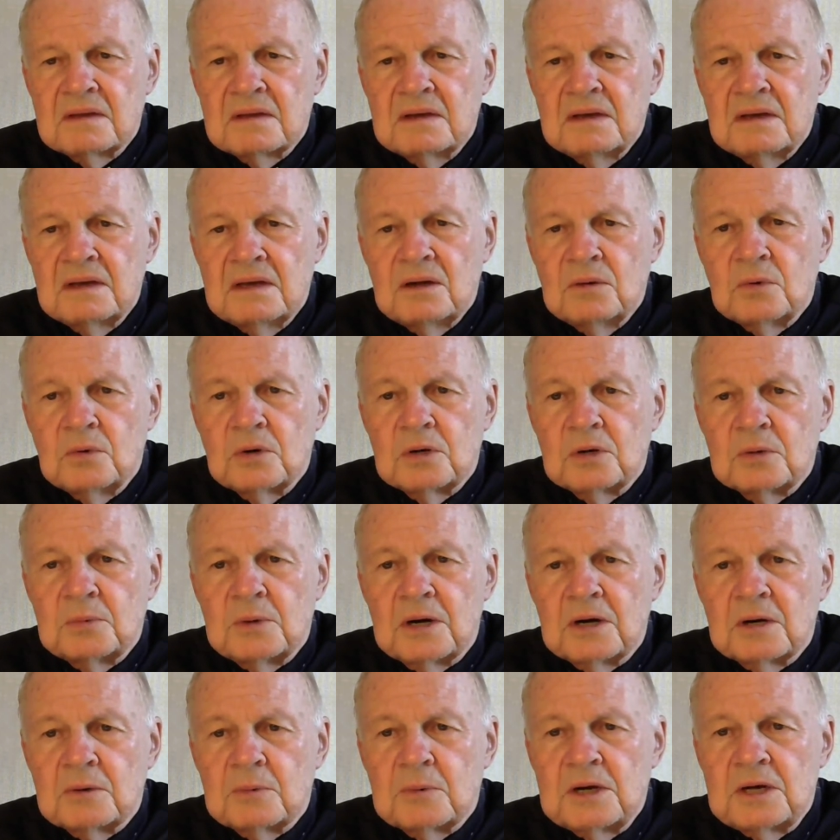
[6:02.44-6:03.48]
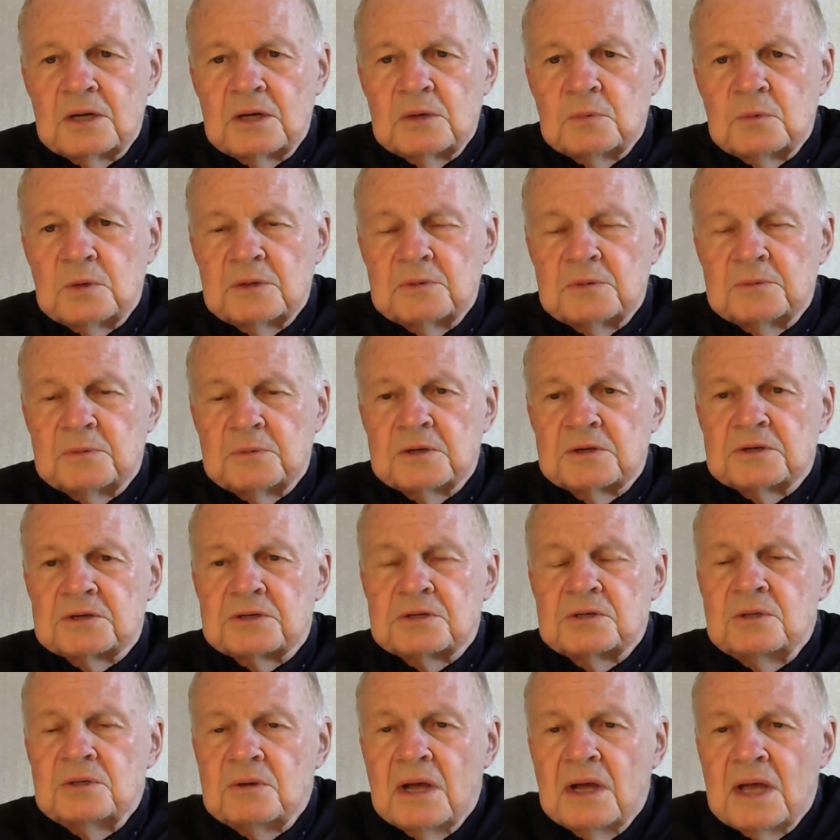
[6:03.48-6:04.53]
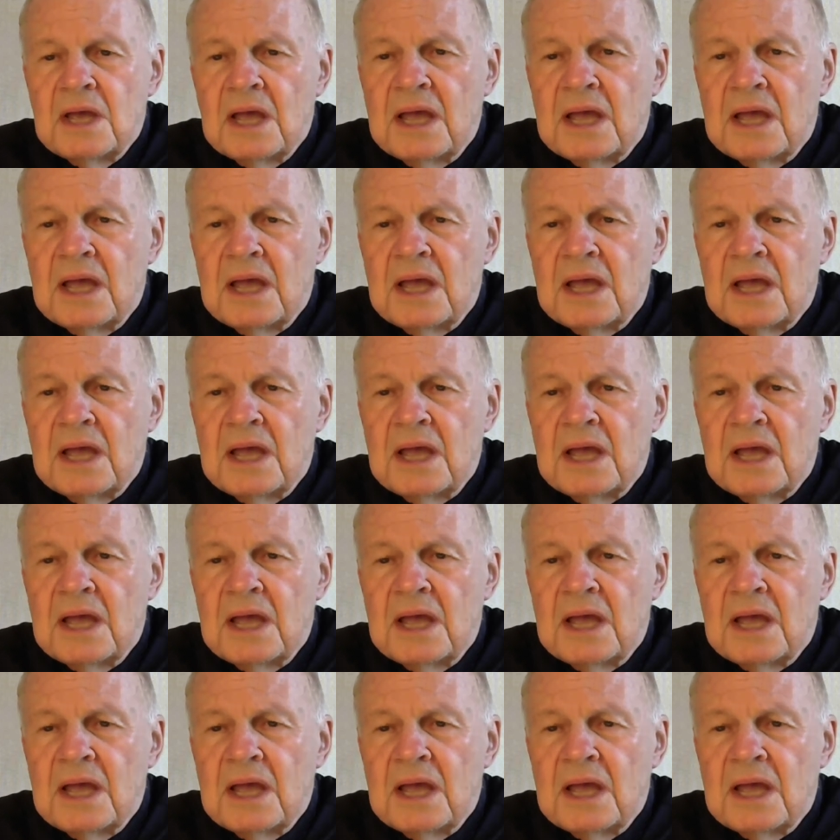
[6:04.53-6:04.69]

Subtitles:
World War I, World War II, and